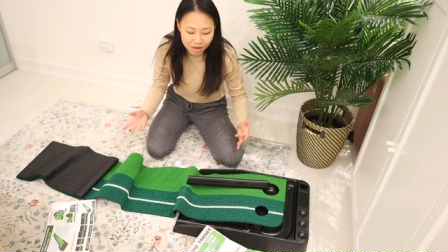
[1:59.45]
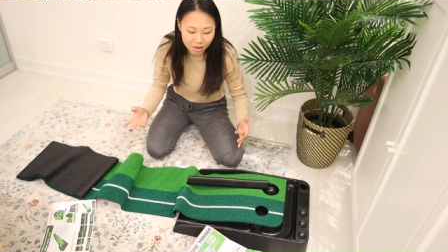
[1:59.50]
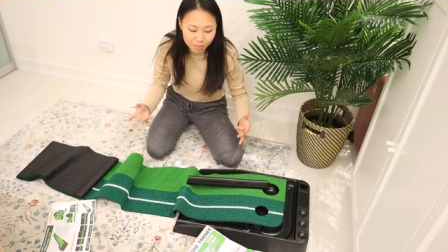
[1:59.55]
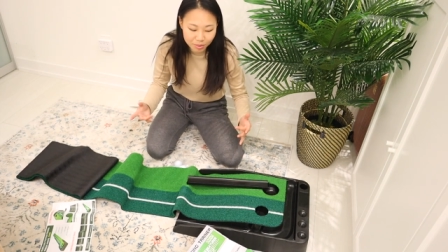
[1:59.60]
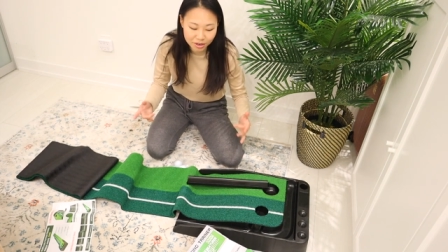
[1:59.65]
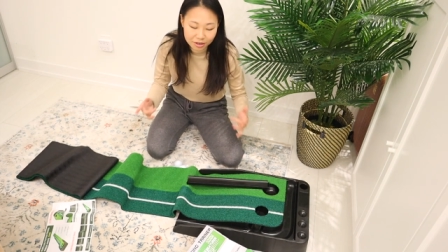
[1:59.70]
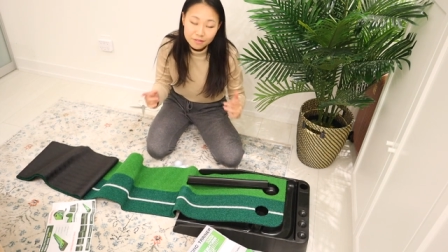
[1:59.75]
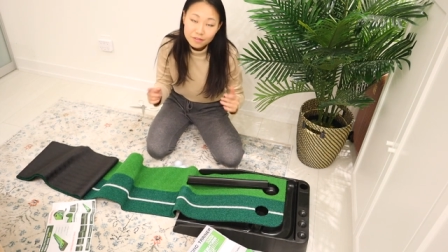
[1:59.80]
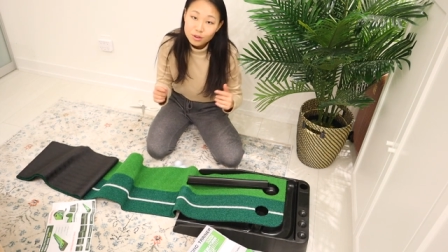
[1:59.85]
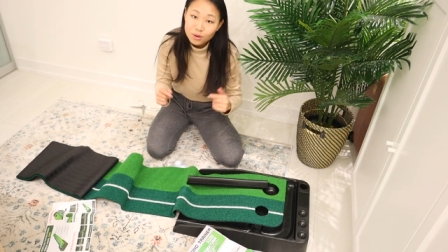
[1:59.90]

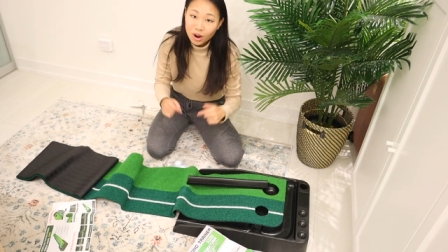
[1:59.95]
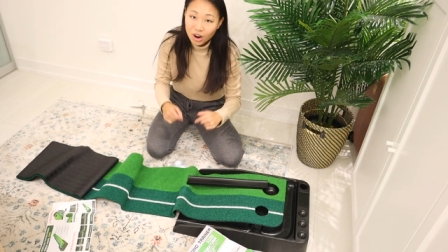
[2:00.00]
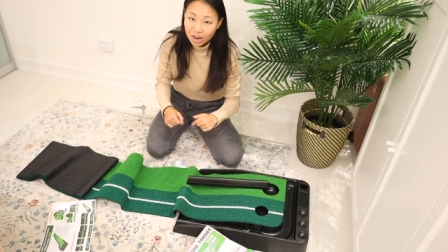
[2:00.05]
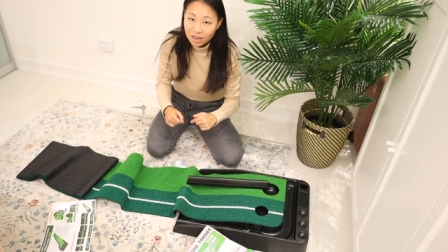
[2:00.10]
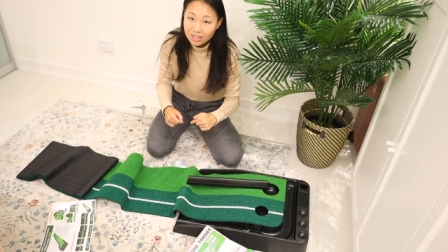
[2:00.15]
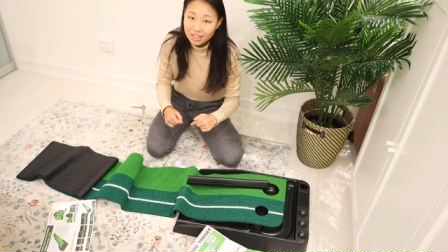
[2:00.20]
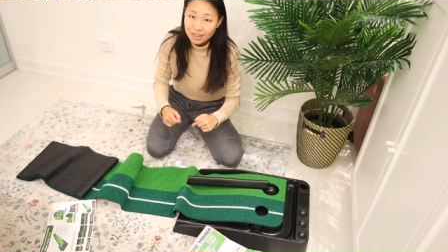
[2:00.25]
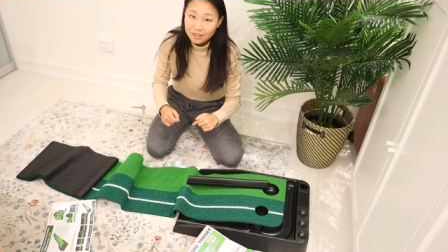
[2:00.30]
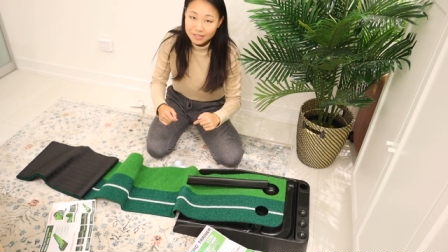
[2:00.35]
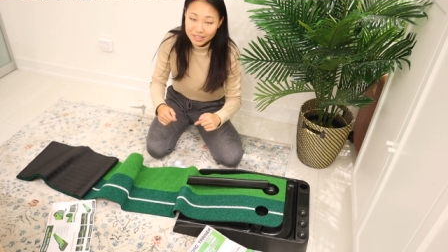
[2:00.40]
but if you
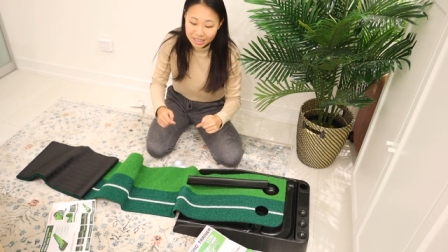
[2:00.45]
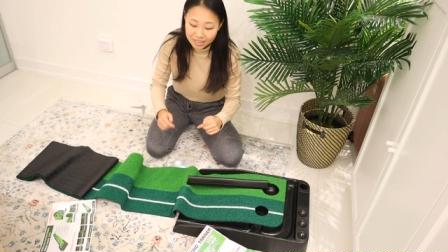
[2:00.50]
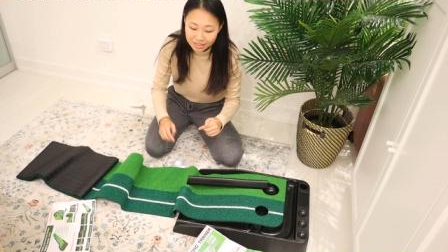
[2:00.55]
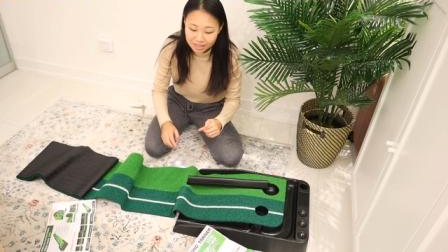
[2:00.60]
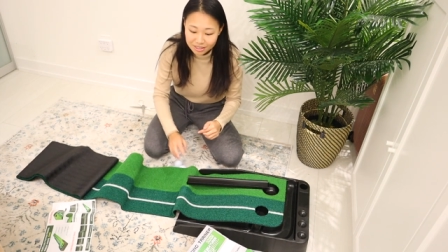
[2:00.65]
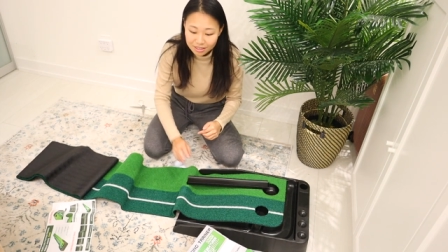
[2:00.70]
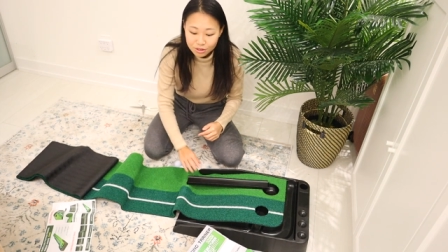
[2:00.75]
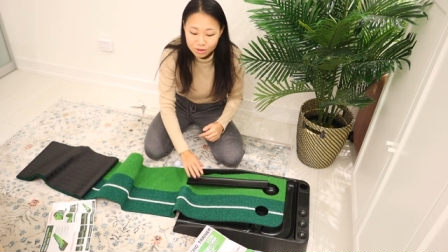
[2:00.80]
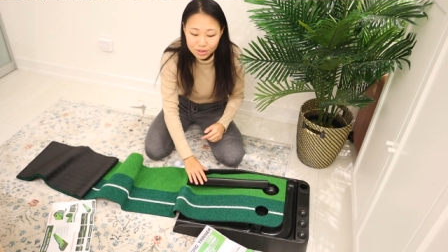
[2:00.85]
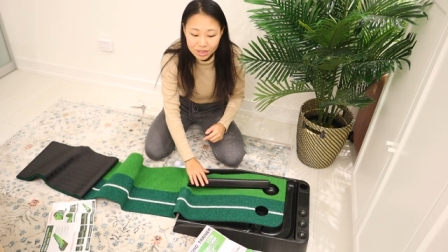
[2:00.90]
are
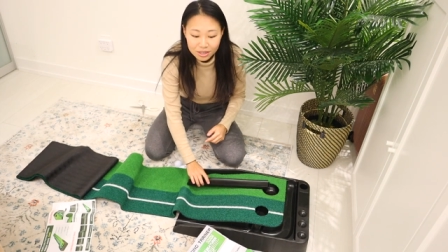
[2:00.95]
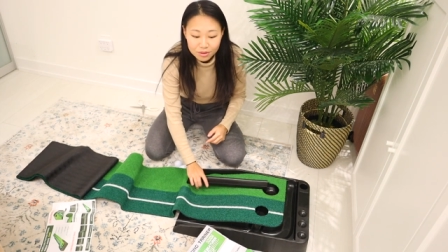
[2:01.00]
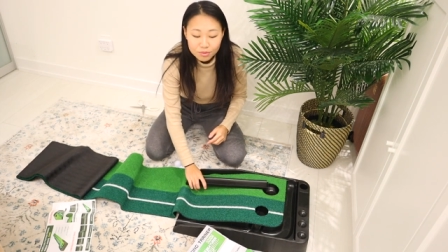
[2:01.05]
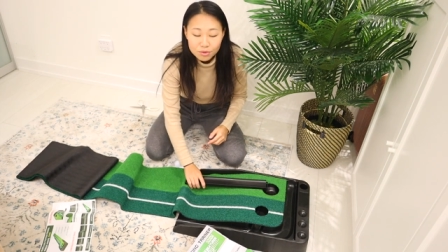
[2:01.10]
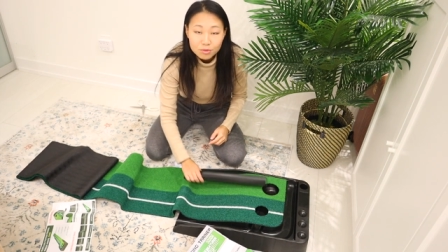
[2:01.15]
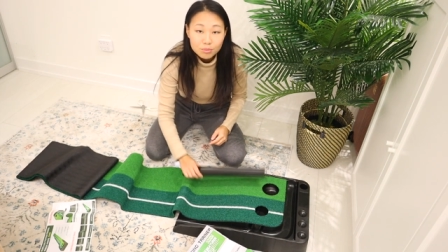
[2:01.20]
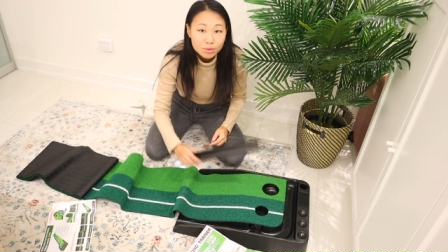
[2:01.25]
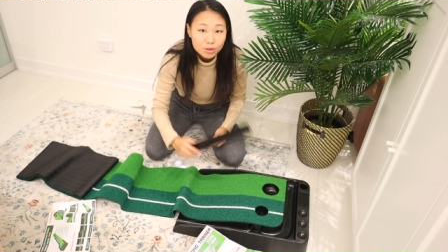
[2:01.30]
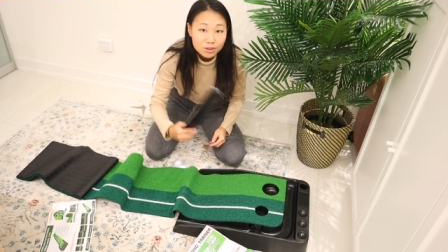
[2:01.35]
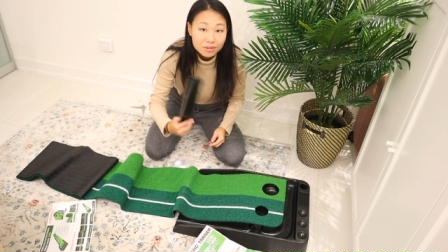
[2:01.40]
left-handed you can
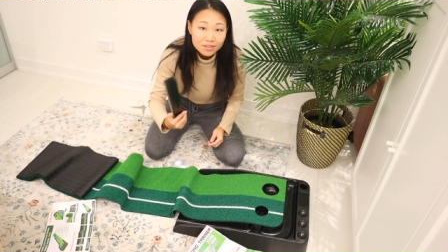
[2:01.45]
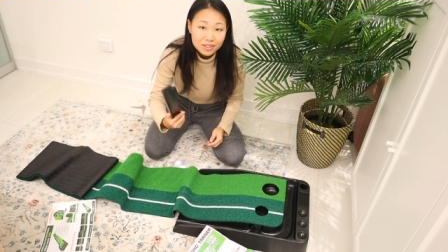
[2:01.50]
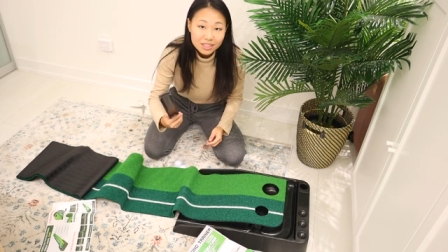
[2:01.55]
remove